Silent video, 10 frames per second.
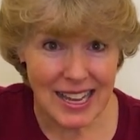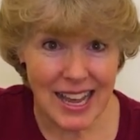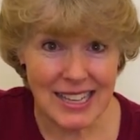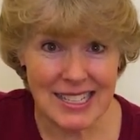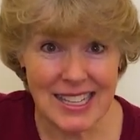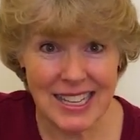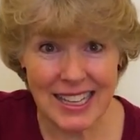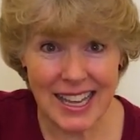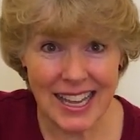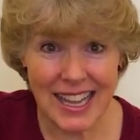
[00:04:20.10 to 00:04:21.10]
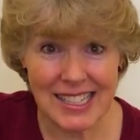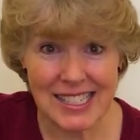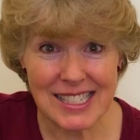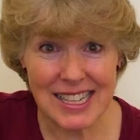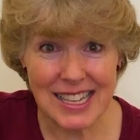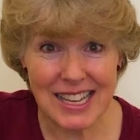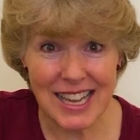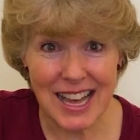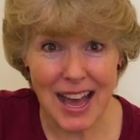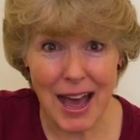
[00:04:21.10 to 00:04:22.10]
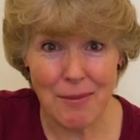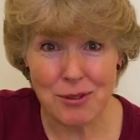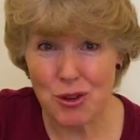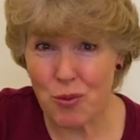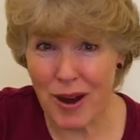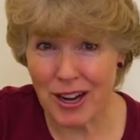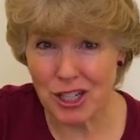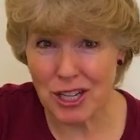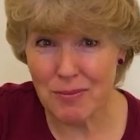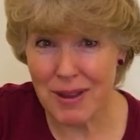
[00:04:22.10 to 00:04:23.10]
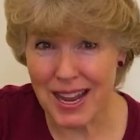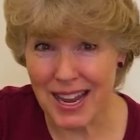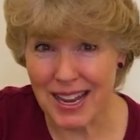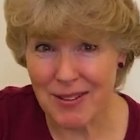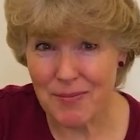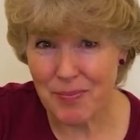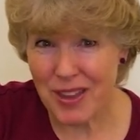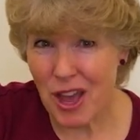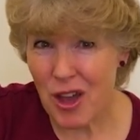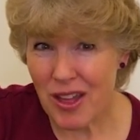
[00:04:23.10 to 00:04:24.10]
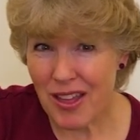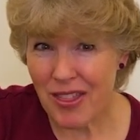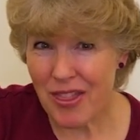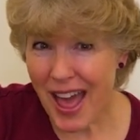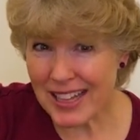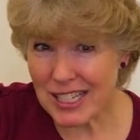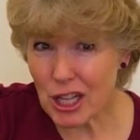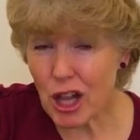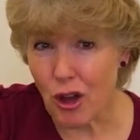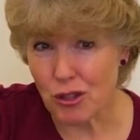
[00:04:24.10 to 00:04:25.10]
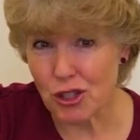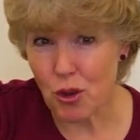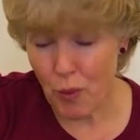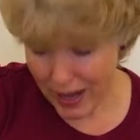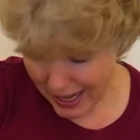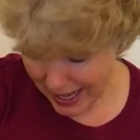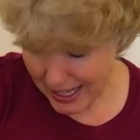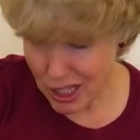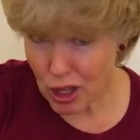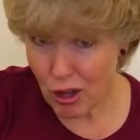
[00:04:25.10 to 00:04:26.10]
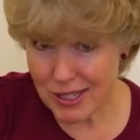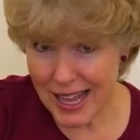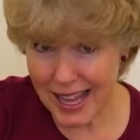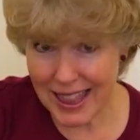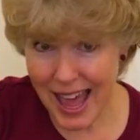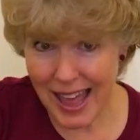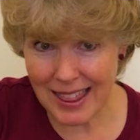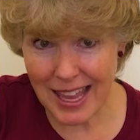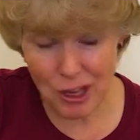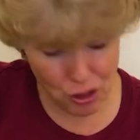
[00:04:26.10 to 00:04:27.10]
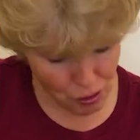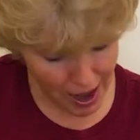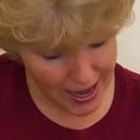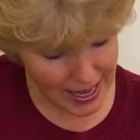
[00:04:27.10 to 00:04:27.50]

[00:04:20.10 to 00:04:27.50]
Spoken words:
until it gets up to where it should be. That's close. So when it gets close like that, then you try it